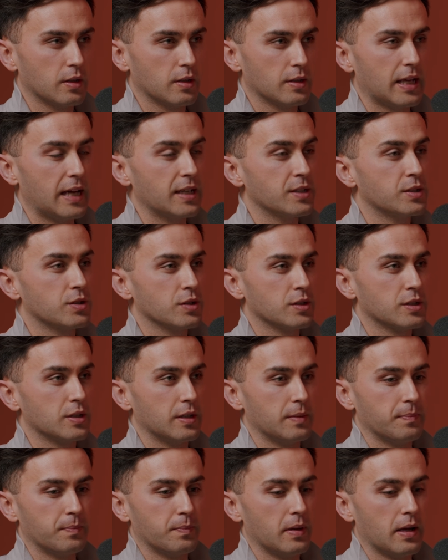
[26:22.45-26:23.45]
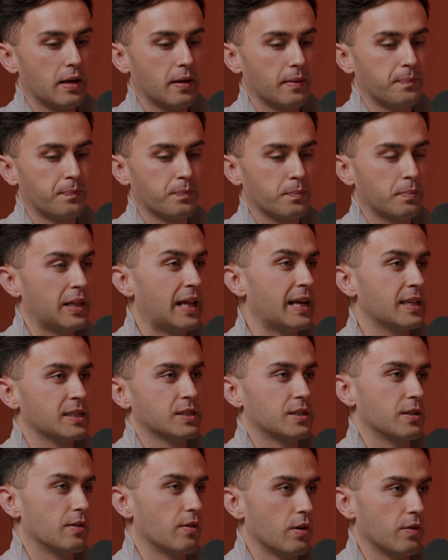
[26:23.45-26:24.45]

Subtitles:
That's just a plaster